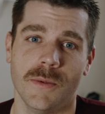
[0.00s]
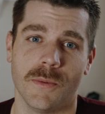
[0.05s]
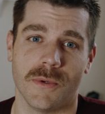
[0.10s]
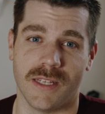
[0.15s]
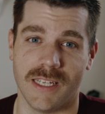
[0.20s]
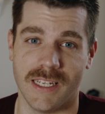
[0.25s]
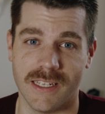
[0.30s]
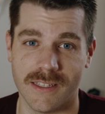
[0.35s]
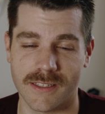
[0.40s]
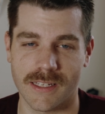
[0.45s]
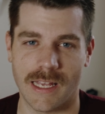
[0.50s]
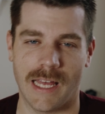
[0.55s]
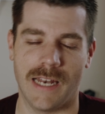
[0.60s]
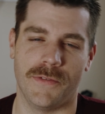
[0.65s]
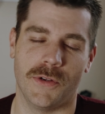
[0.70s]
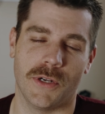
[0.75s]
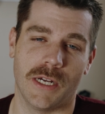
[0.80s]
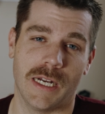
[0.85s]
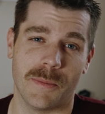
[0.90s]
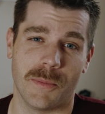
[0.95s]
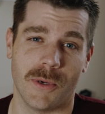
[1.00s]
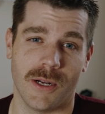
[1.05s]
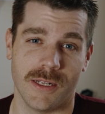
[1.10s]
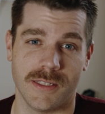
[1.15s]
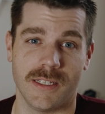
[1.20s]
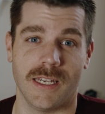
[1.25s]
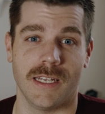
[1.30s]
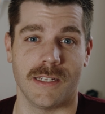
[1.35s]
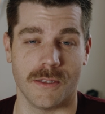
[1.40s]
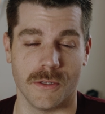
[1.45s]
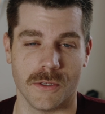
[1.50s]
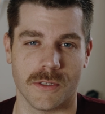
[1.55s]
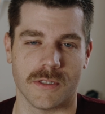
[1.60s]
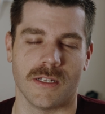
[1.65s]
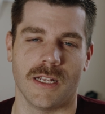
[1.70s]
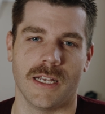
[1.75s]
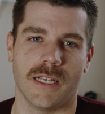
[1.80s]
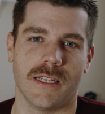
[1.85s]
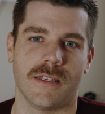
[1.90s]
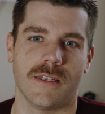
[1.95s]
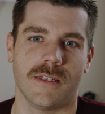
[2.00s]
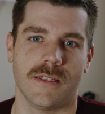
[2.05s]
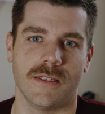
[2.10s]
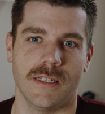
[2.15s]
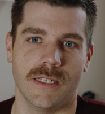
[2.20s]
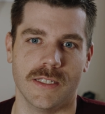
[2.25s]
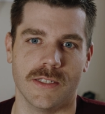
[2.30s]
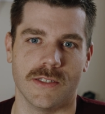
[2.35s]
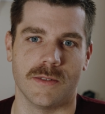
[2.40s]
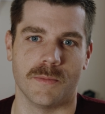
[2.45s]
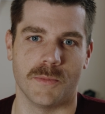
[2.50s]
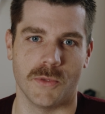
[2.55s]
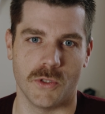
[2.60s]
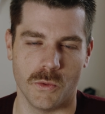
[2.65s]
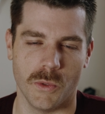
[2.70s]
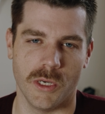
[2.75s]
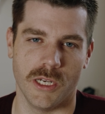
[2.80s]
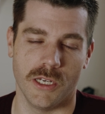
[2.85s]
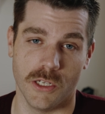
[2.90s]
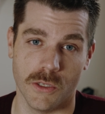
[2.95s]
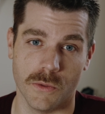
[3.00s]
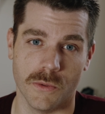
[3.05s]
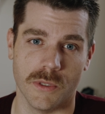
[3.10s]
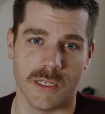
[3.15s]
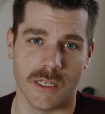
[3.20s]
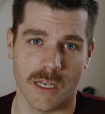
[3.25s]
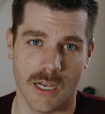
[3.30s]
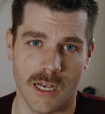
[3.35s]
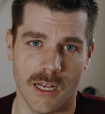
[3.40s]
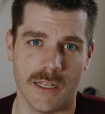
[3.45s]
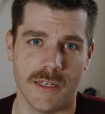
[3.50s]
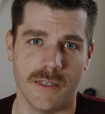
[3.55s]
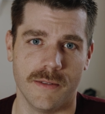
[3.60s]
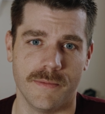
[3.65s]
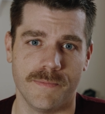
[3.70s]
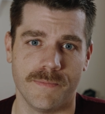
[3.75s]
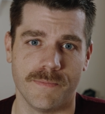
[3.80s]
what the inside of your AirPods case looks like is between you and God.